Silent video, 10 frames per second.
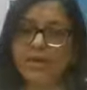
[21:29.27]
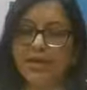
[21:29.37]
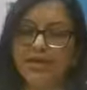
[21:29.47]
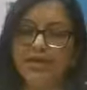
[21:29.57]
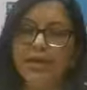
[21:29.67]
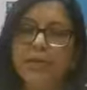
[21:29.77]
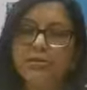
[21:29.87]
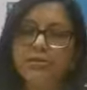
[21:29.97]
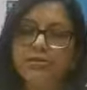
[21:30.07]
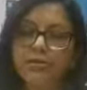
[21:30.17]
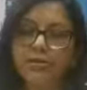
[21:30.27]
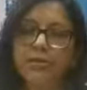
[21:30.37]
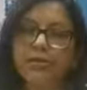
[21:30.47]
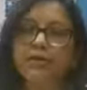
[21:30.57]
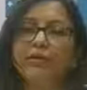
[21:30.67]
And one has to
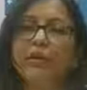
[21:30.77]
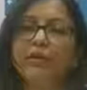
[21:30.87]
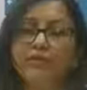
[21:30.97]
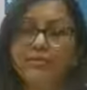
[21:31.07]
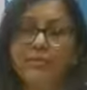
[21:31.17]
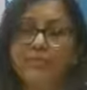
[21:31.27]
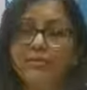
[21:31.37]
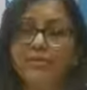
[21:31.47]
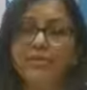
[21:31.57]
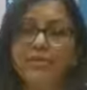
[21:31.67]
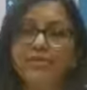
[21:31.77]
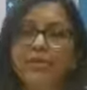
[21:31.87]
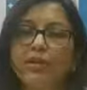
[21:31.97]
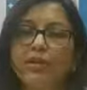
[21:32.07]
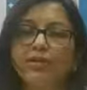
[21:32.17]
understand the disease,
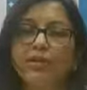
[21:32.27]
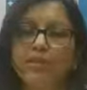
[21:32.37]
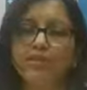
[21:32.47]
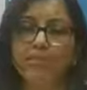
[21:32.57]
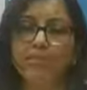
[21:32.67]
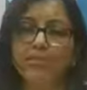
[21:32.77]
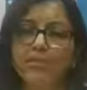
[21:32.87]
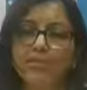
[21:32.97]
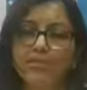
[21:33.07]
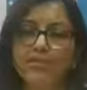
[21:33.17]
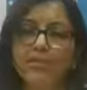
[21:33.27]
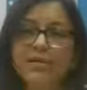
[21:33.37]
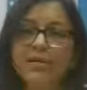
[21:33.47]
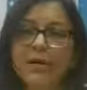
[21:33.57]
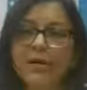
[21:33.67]
one has to accept the disease
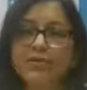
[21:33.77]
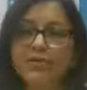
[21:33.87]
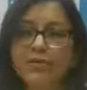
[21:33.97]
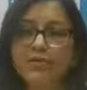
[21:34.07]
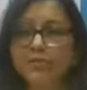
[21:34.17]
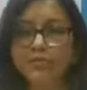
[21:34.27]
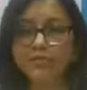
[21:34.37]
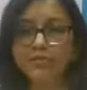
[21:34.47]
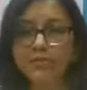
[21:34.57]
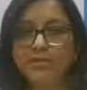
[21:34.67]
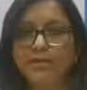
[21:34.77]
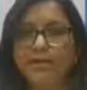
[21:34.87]
and take treatments